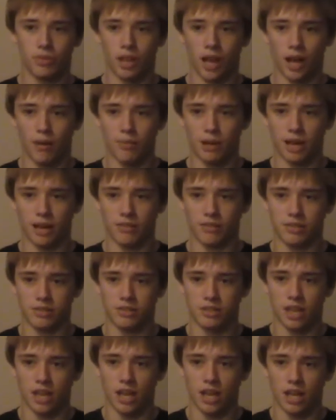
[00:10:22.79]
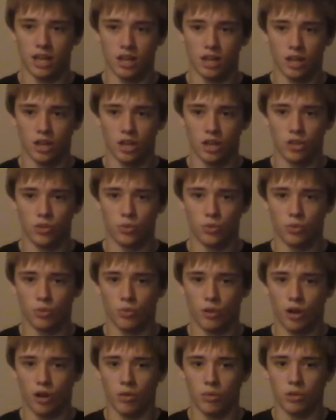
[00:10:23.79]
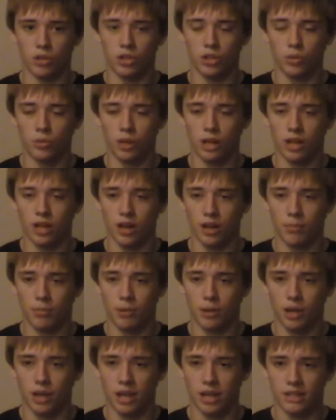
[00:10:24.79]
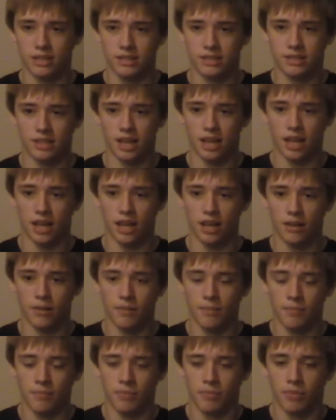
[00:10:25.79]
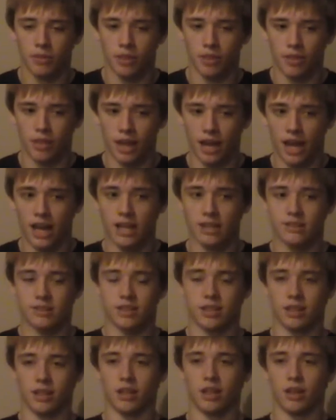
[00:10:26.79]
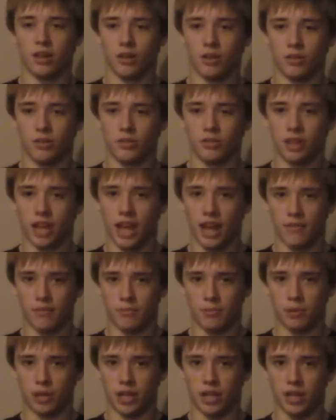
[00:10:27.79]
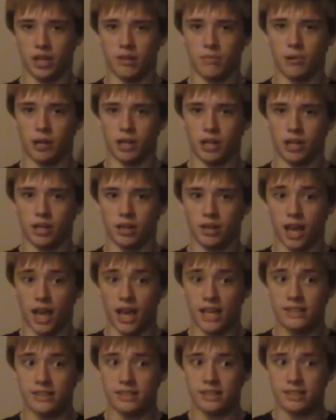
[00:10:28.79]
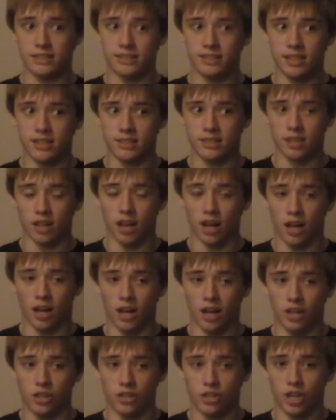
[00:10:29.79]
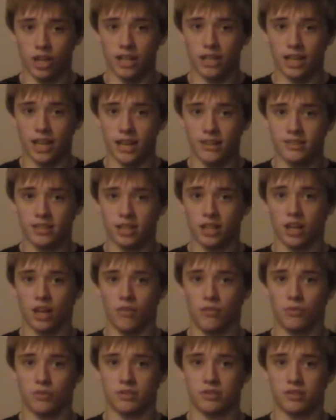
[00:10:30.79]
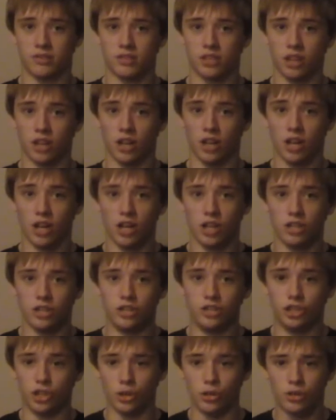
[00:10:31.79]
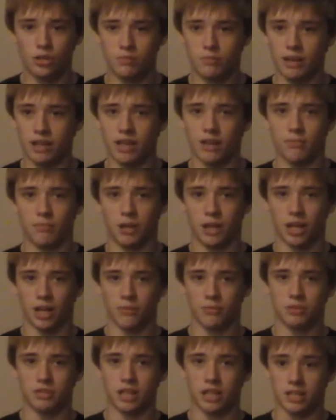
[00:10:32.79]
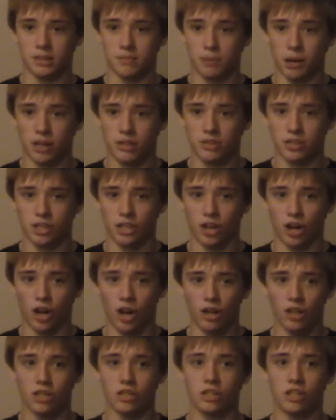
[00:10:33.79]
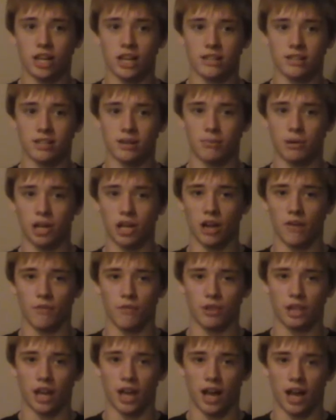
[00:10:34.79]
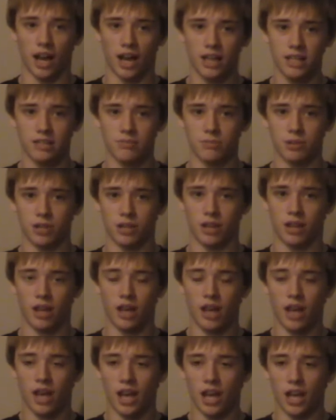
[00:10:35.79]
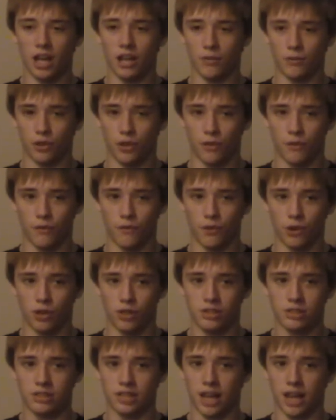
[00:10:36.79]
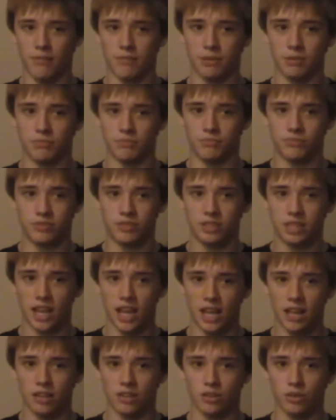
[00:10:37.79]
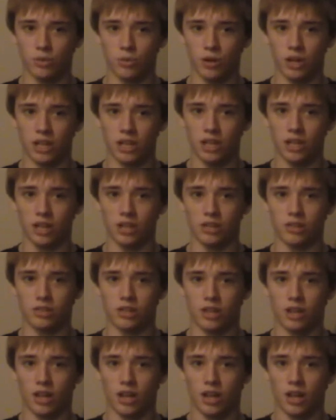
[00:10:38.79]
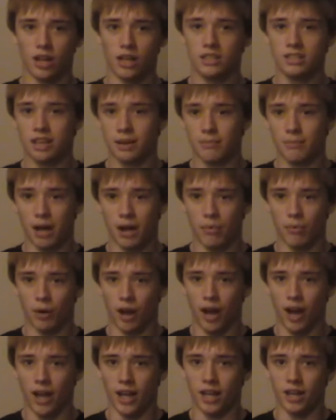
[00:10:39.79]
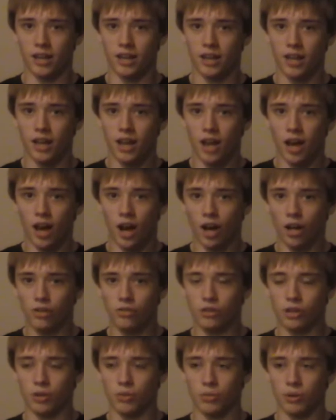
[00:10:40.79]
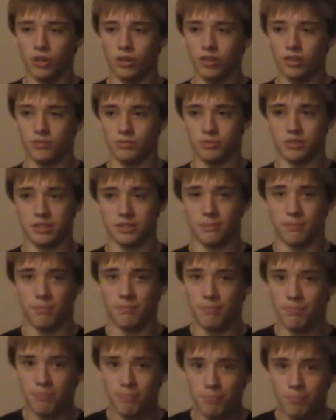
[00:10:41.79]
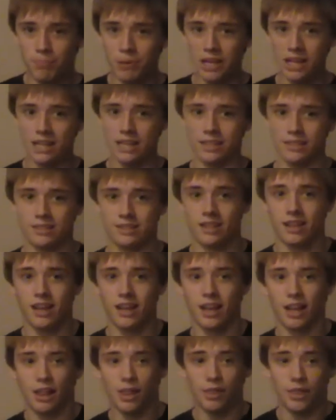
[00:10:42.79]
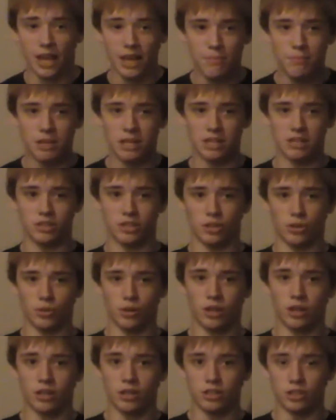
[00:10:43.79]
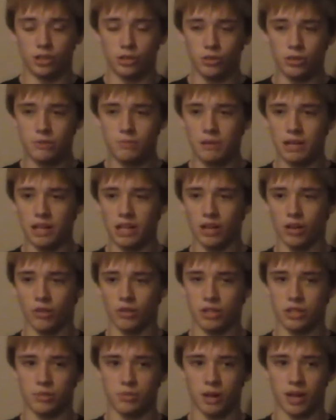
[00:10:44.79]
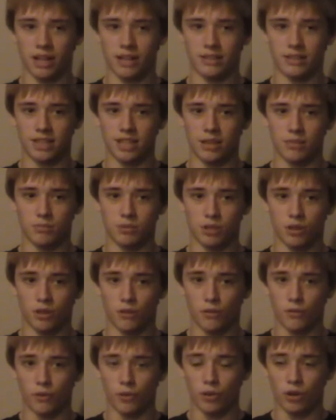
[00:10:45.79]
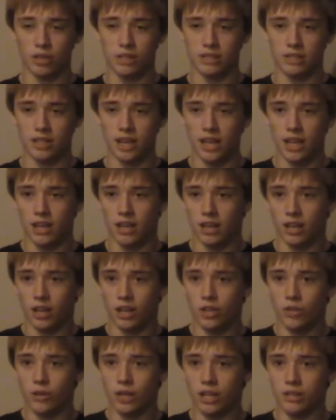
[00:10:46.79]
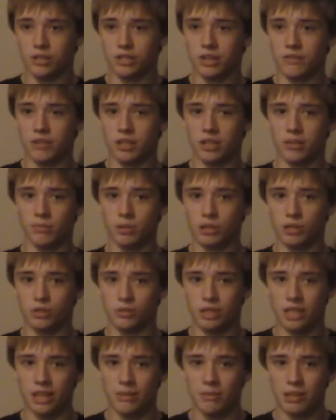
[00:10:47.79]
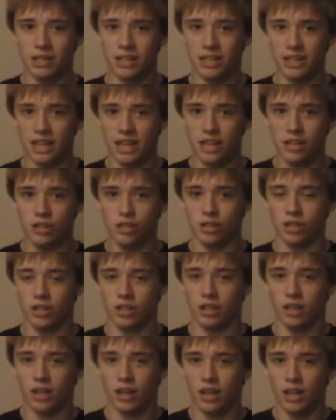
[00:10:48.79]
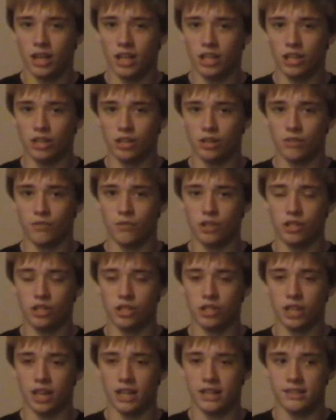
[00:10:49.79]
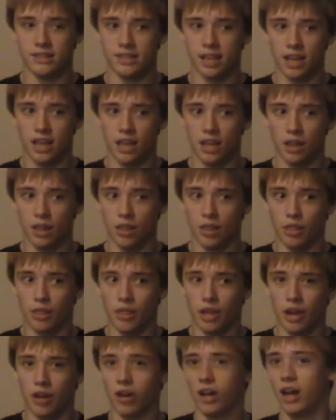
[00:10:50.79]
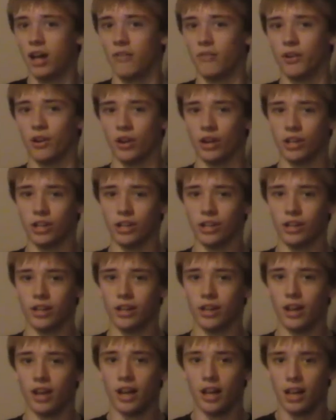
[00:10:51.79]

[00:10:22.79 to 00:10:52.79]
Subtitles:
I'm going to have to say you were wrong when you went up and said that they haven't played anybody. The ACC's a gigantic conference this year. Duke's making big upsets. Boston College has somebody up for the Heisman. And for the first time in 10, 20 years, except Matt Ryan, Andre Williams is a beast. They beat Duke. Duke's beating all these ranked teams. Florida State, you can't just have the number 2 team in the nation in your division and say they're not very good.